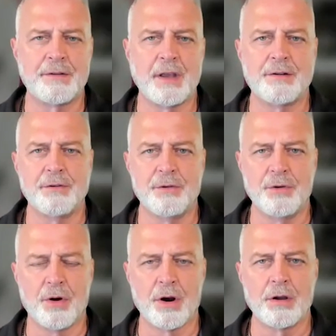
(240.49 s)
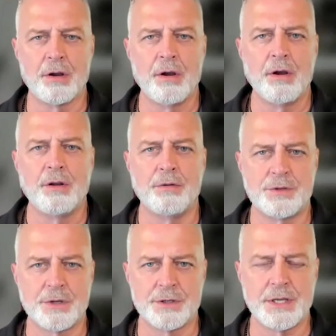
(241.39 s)
states New York, New
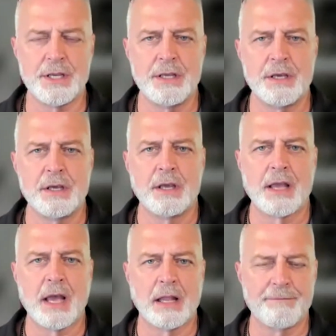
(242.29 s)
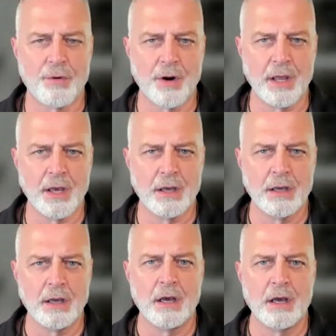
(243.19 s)
Jersey, California,
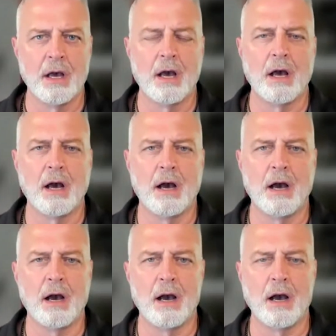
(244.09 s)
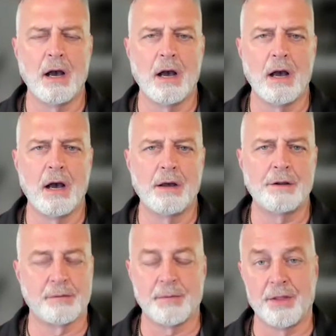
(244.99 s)
uh,
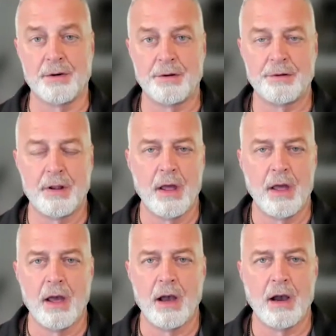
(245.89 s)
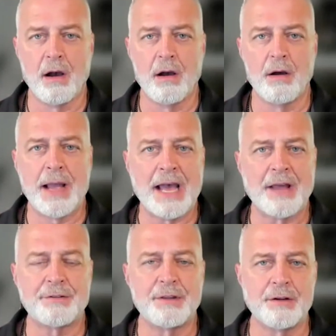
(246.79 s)
some others
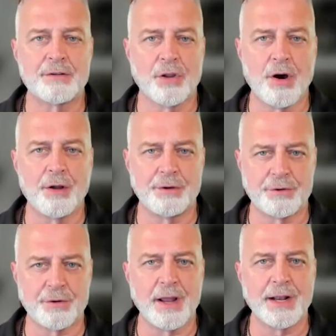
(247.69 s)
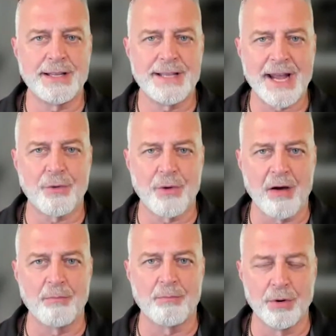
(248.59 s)
passed these laws to try and get
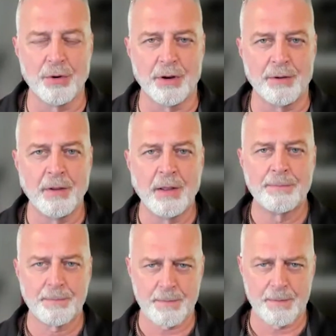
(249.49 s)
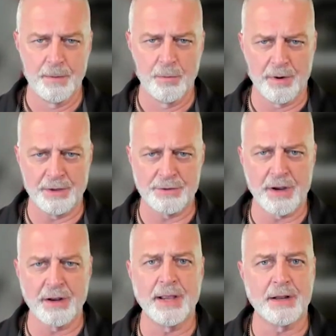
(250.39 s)
around Bruen, where they
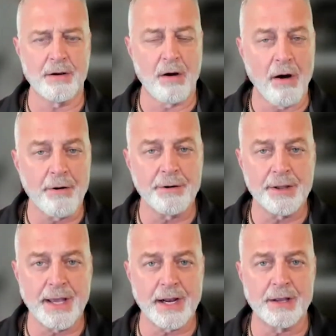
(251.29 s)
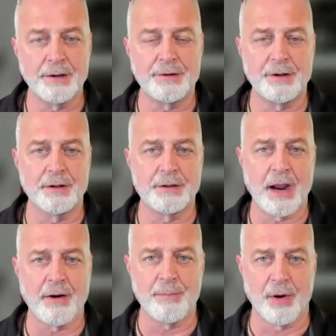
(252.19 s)
tried to make it harder to get a concealed
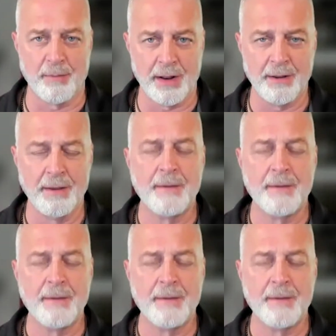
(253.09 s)
carry permit.